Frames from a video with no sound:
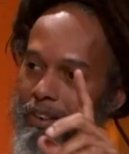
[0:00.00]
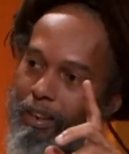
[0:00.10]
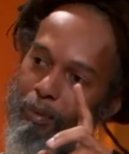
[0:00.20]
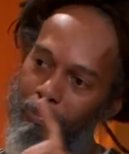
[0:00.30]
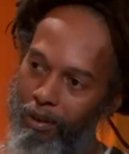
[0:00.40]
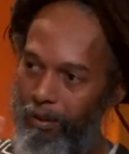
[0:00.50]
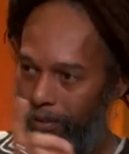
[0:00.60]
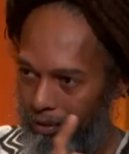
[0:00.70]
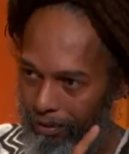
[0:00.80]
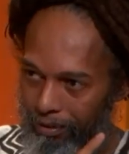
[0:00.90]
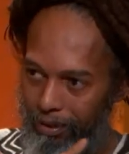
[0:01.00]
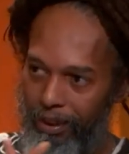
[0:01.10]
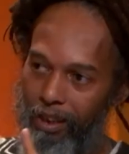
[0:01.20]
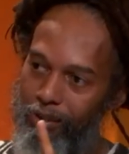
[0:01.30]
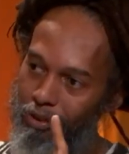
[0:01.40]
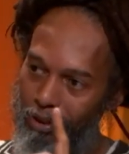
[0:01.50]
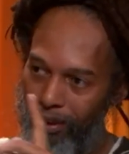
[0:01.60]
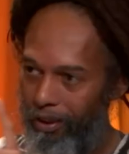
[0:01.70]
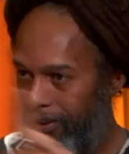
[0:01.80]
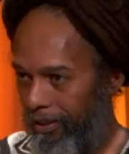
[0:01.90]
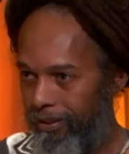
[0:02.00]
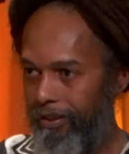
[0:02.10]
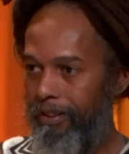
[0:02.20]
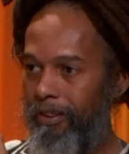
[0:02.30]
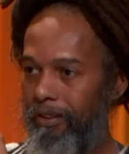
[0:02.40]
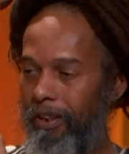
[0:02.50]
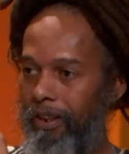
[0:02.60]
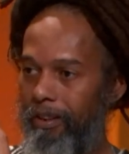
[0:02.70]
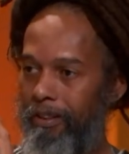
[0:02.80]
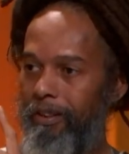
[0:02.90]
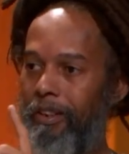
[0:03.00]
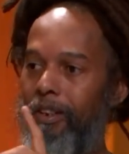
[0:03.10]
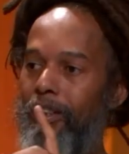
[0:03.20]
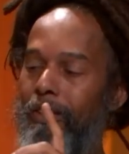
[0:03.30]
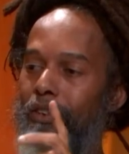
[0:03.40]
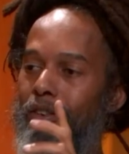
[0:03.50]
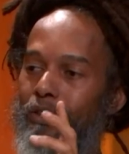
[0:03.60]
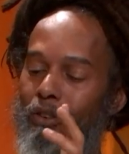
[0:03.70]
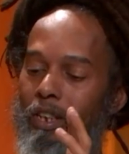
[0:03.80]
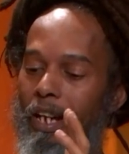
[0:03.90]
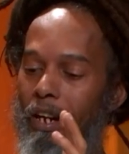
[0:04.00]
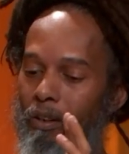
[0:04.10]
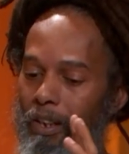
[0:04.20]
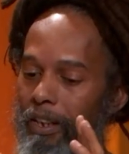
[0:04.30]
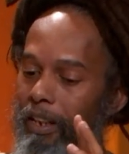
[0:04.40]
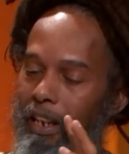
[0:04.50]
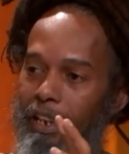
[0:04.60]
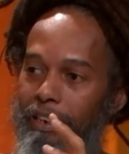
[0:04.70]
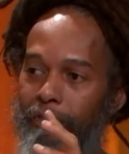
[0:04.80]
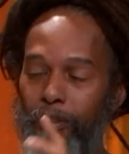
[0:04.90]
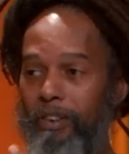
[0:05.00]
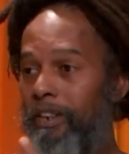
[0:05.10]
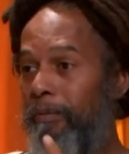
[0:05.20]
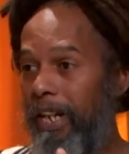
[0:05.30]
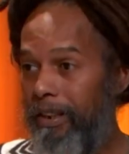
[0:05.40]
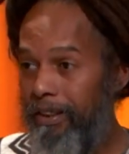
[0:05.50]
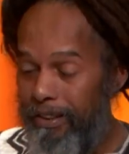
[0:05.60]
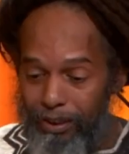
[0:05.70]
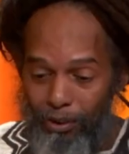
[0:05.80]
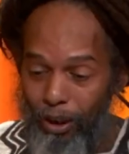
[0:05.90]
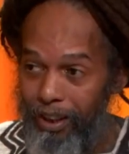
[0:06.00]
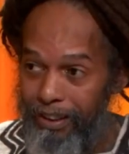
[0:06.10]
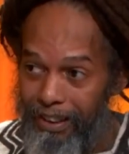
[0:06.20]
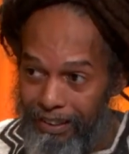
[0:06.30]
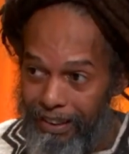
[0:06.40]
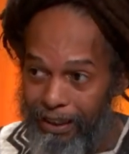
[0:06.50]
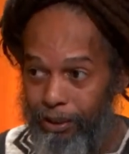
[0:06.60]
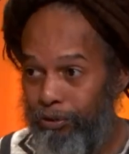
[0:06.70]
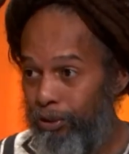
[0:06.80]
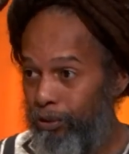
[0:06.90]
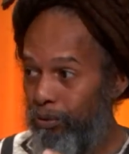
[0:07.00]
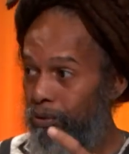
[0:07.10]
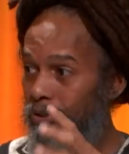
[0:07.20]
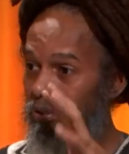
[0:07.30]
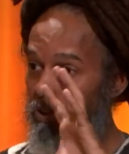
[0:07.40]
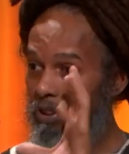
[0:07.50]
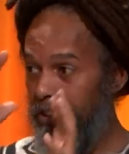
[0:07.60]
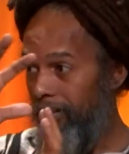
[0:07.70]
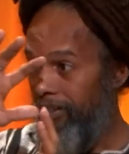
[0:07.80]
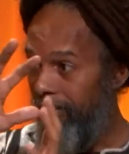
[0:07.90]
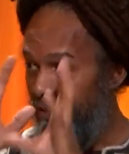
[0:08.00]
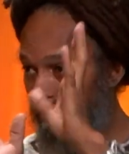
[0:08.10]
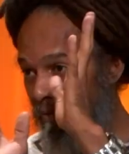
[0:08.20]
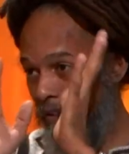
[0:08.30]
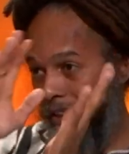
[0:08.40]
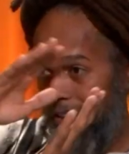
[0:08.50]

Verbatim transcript: elliptical, not circular. Right? So now, and if you think about it, these are all the things that introduce seasons that